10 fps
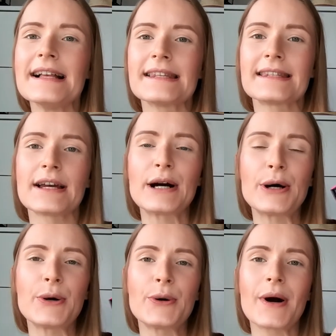
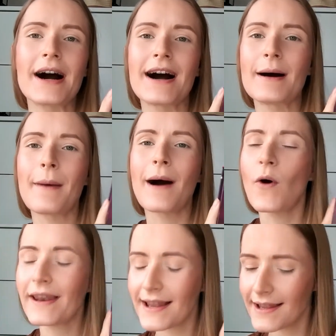So I
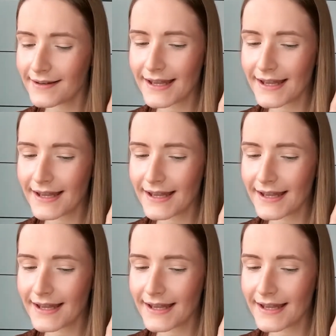want to